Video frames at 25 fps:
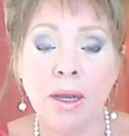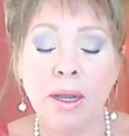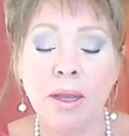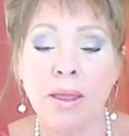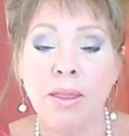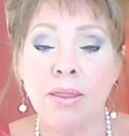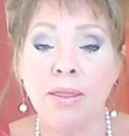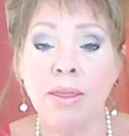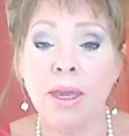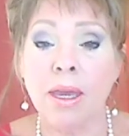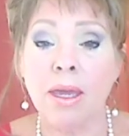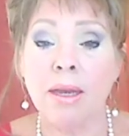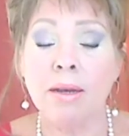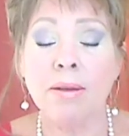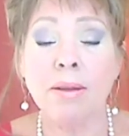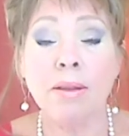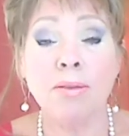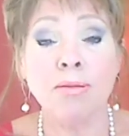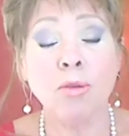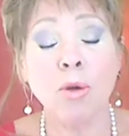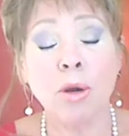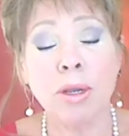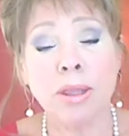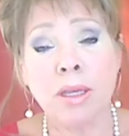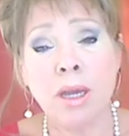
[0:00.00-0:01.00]
then the
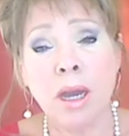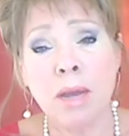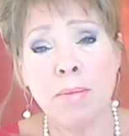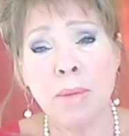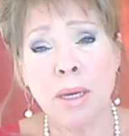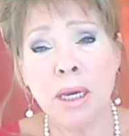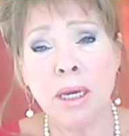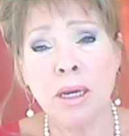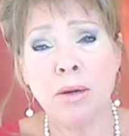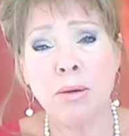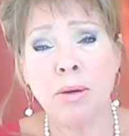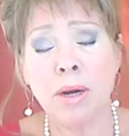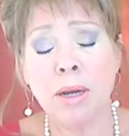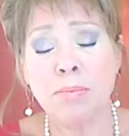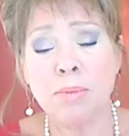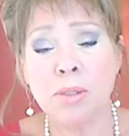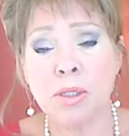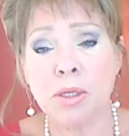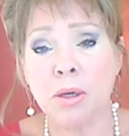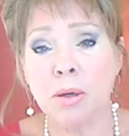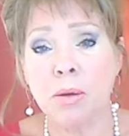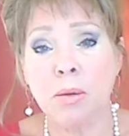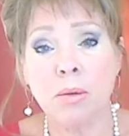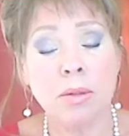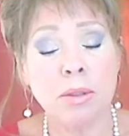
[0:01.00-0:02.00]
4th time he interrupts
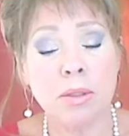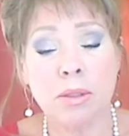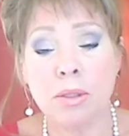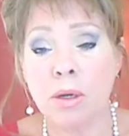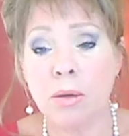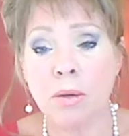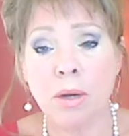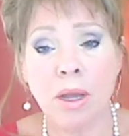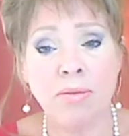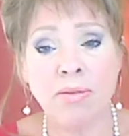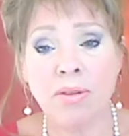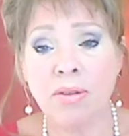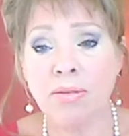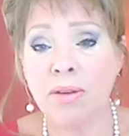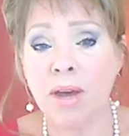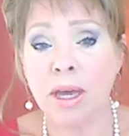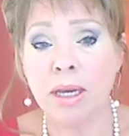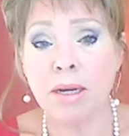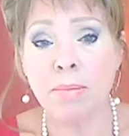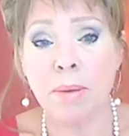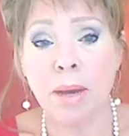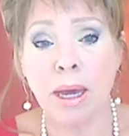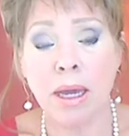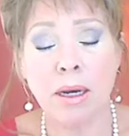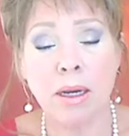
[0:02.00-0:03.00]
you, don't have a fight
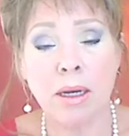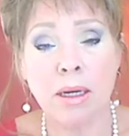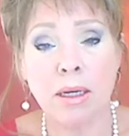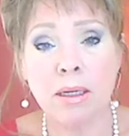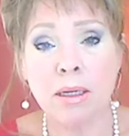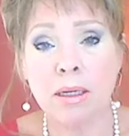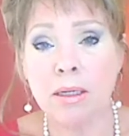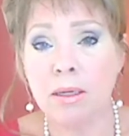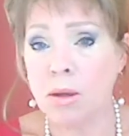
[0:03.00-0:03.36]
about it.